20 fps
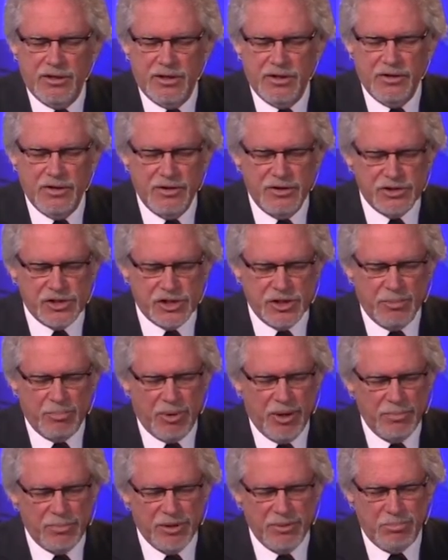And then there's still
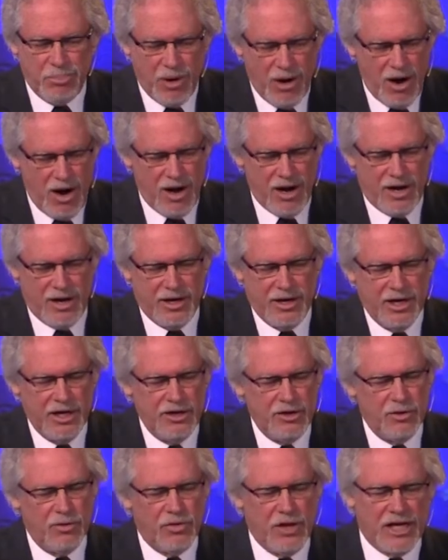pumpkin pie.
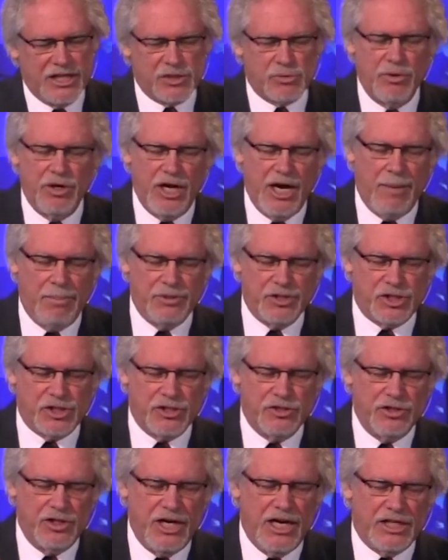You know, that's what happens
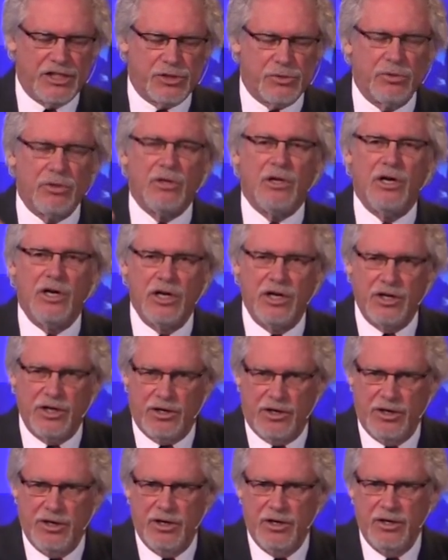to natural
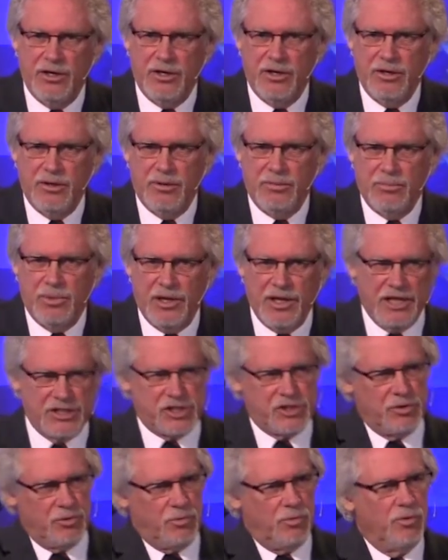hunger. Well,
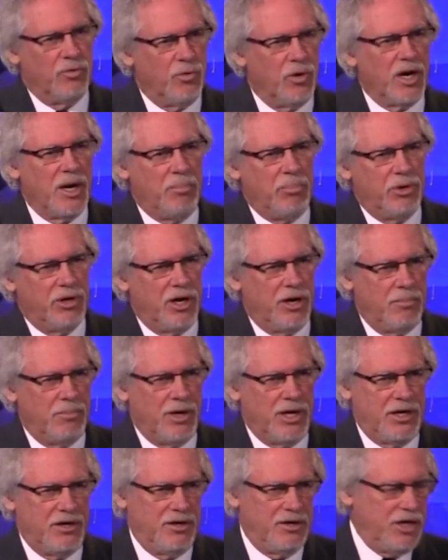that's what I put on
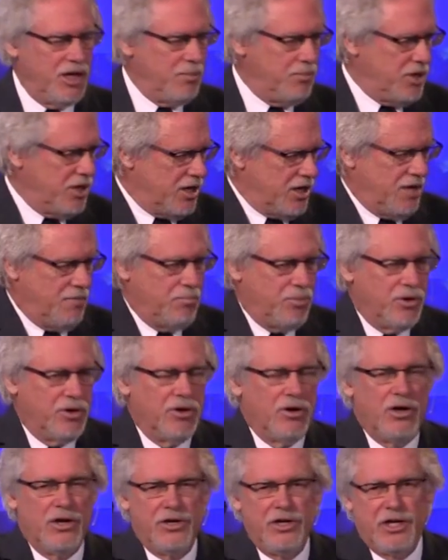my name tag. I haven't put
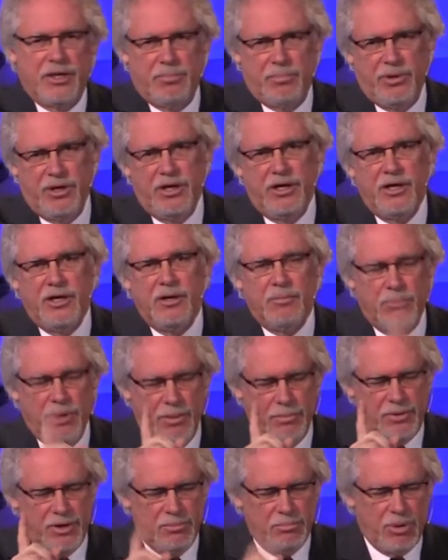it on yet, but
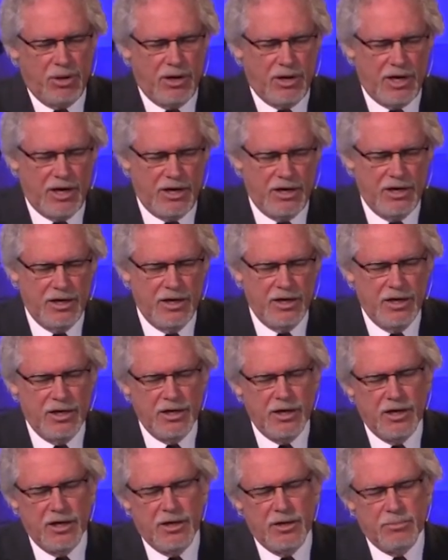pumpkin pie.
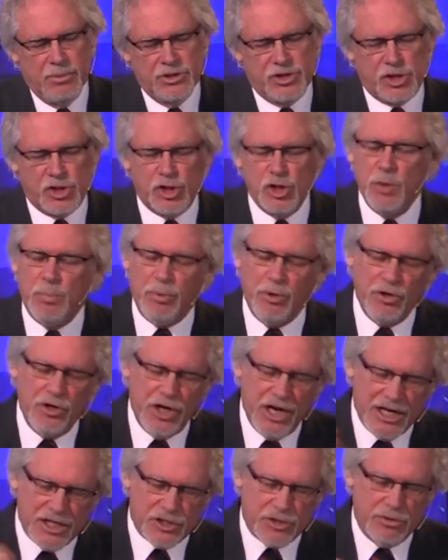But
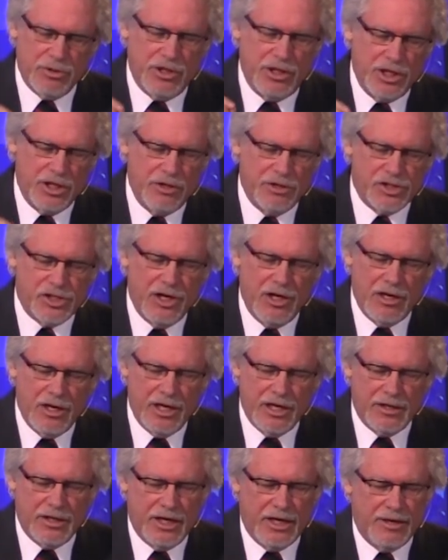supernatural hunger is not
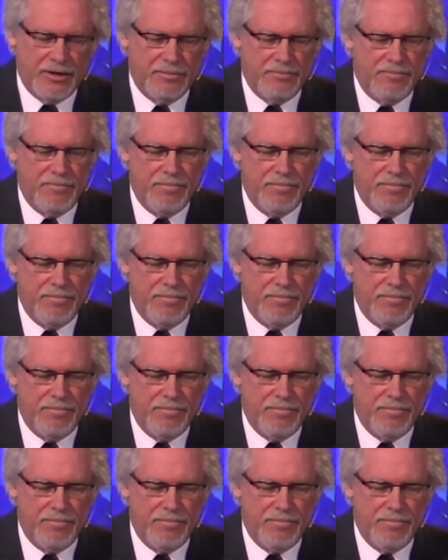like that.